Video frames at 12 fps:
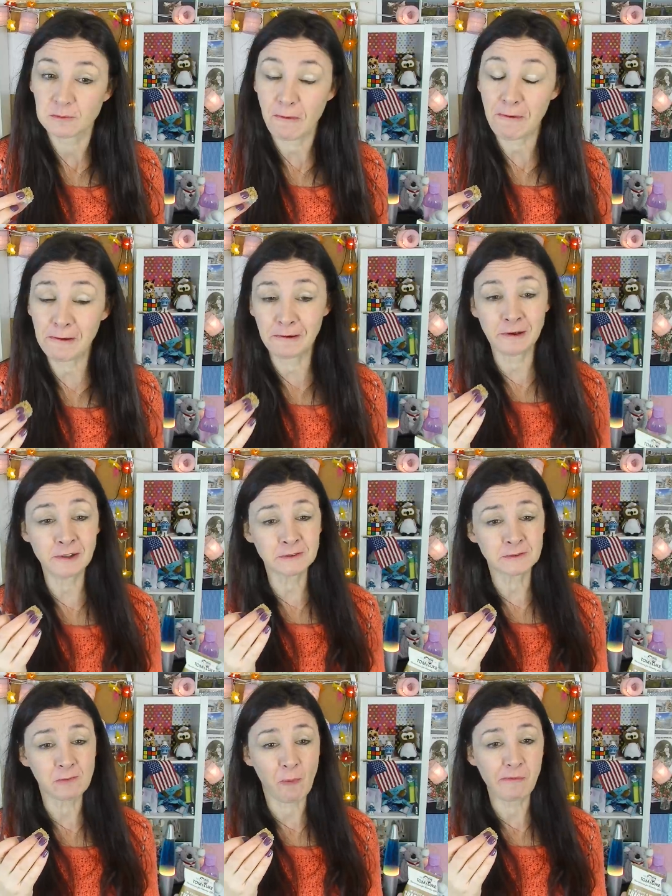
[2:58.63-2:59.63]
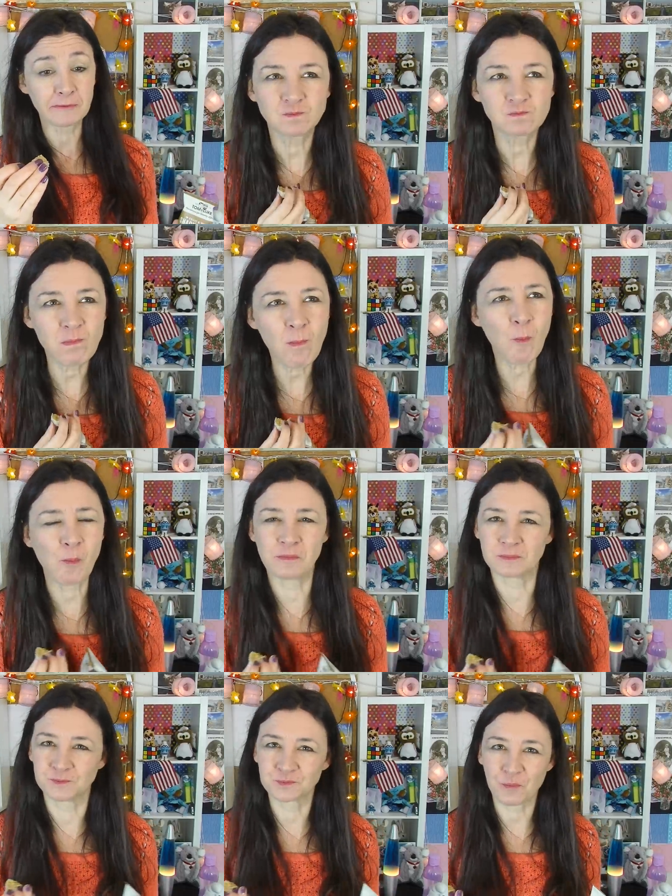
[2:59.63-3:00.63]
Oh!
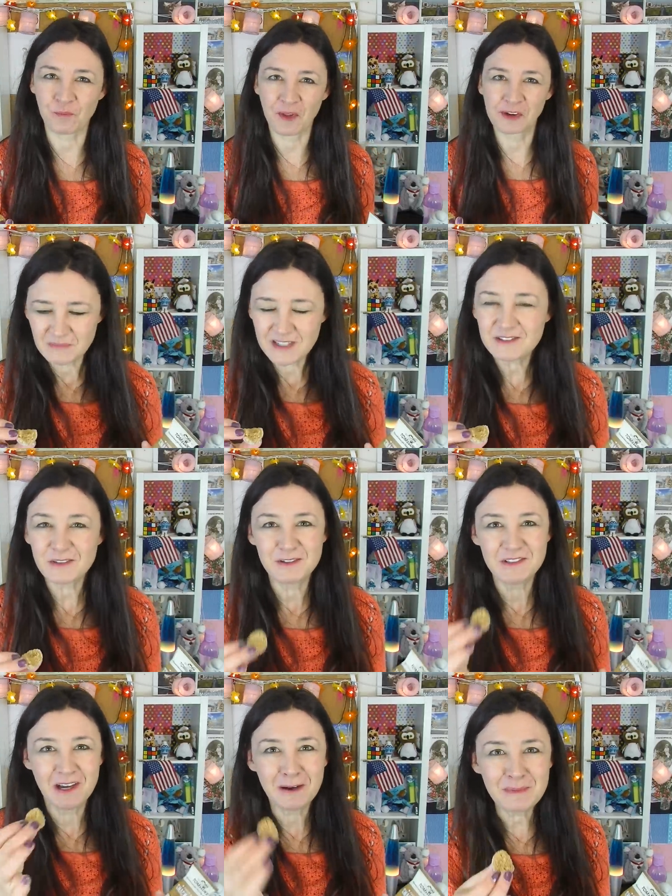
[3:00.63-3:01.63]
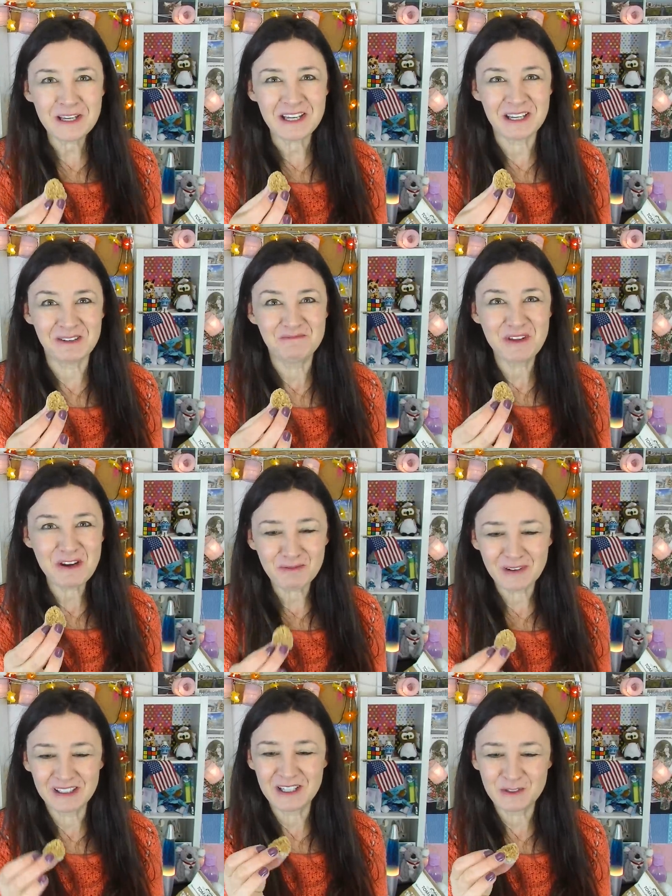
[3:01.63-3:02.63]
Mm. These are yummy! They're
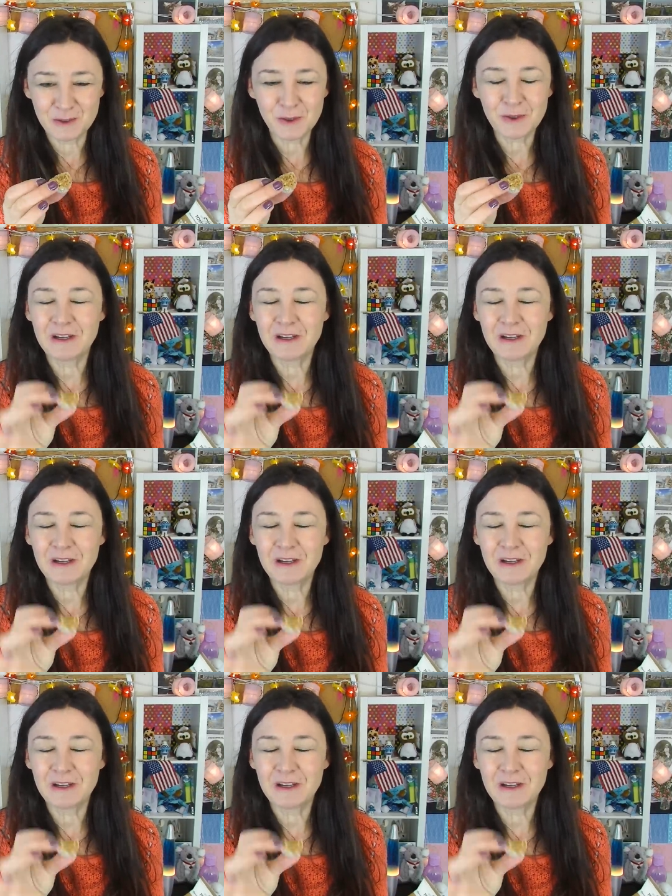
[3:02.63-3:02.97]
really good.